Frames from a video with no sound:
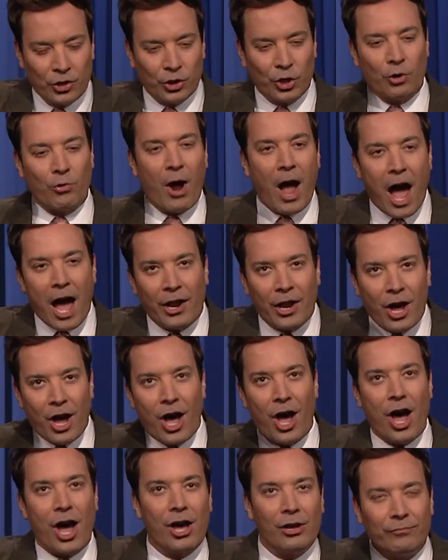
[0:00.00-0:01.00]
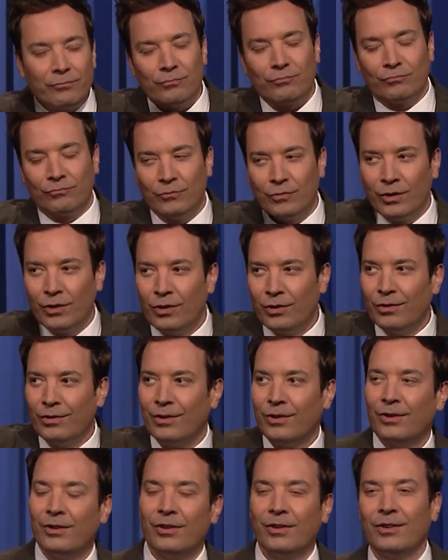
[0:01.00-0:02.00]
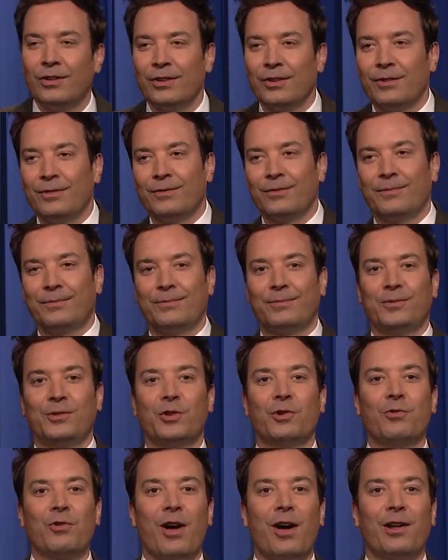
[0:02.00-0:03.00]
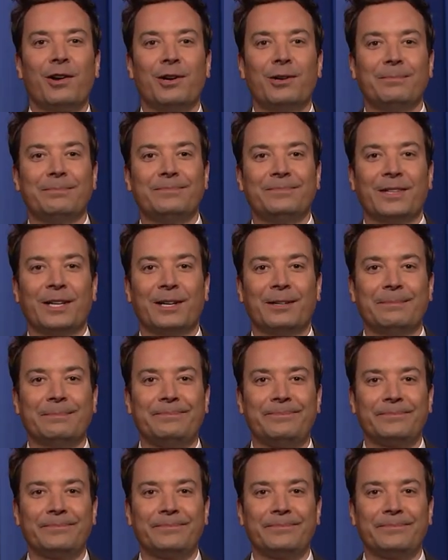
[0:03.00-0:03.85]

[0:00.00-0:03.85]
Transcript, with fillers: Your Honor! Tan. Your Honor, yeah.